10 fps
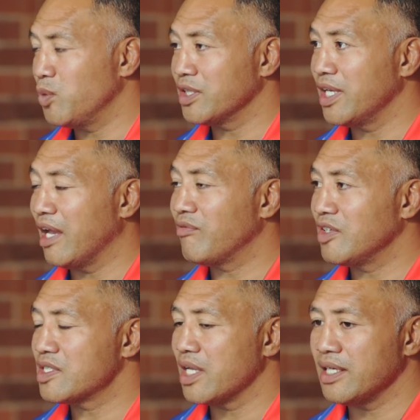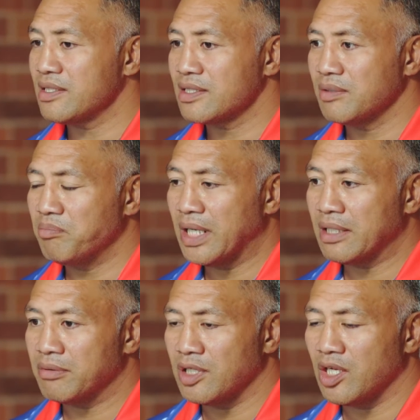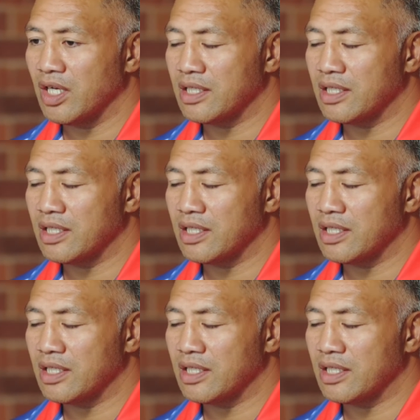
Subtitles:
what they have these days, but you know,